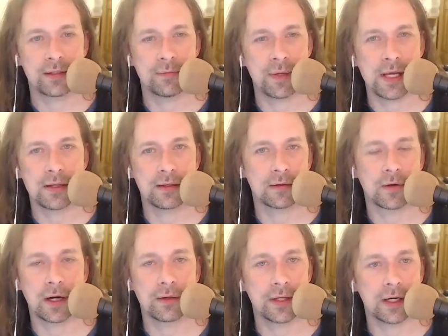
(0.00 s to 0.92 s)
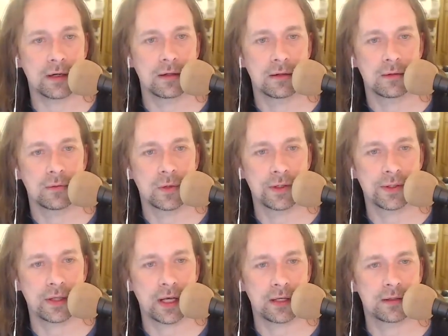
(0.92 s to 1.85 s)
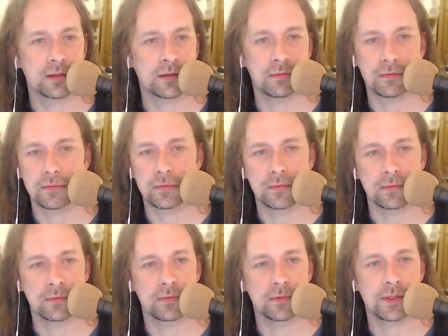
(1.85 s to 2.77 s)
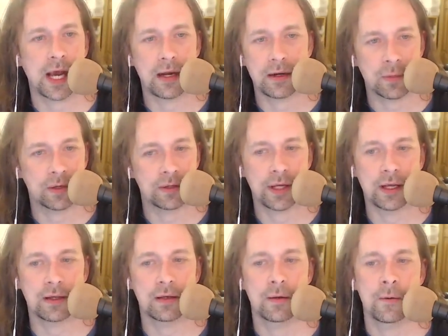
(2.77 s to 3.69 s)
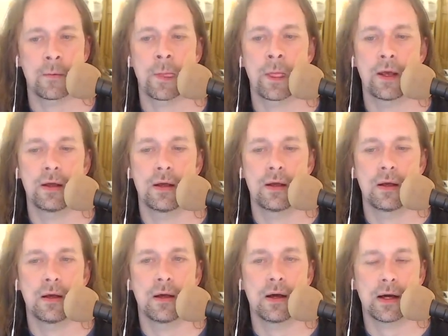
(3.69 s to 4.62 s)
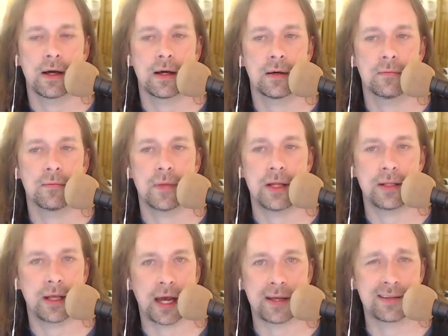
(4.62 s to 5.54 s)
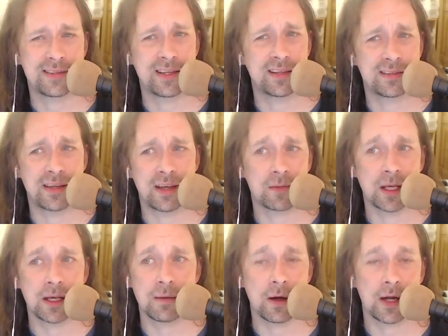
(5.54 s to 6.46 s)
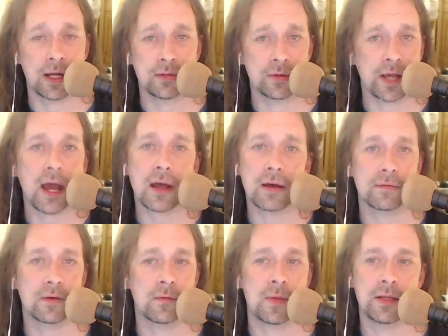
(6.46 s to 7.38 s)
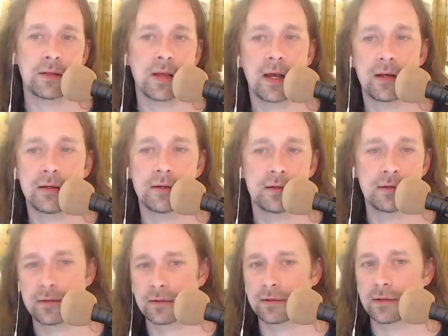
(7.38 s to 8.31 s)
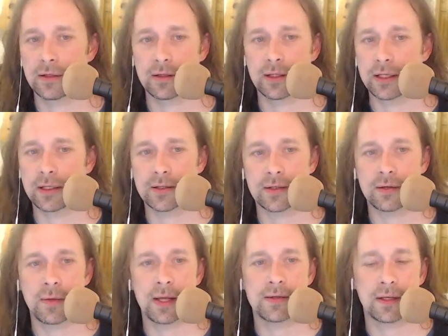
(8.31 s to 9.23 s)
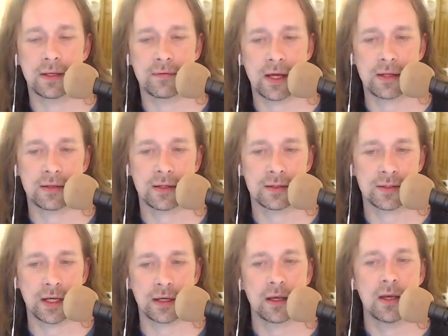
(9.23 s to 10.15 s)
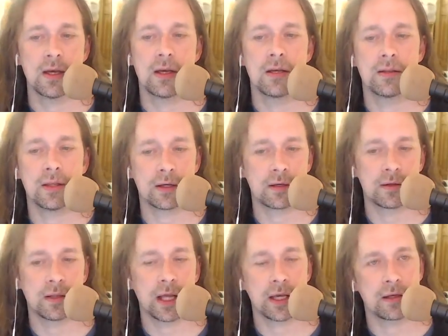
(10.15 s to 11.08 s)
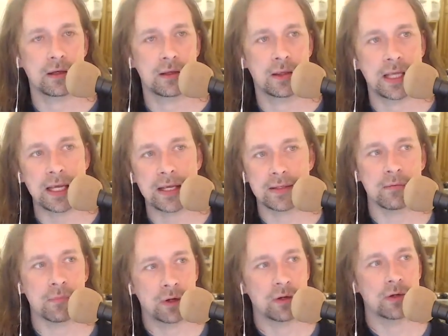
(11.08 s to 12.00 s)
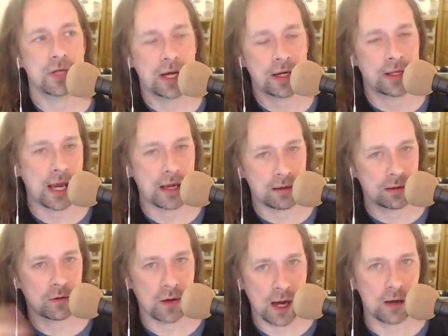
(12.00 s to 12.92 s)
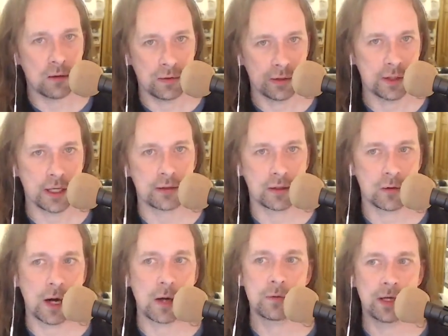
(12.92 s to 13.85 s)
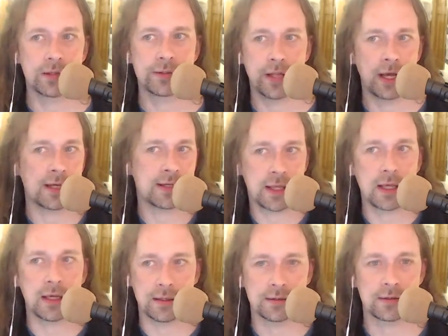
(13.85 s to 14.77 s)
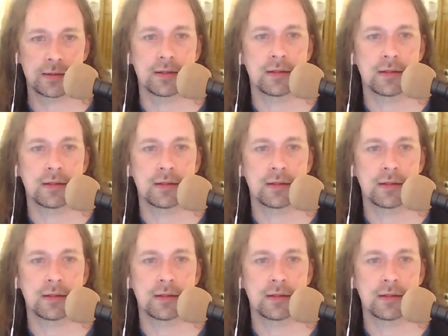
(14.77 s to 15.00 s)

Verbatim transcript: be in the crowd there? What's it like to chat and partake? Um, and I can say the same thing about A2 CAF. I mean, I think that's an amazing event. It's like the like things emerge out of that crowd. Like the crowd does nice things.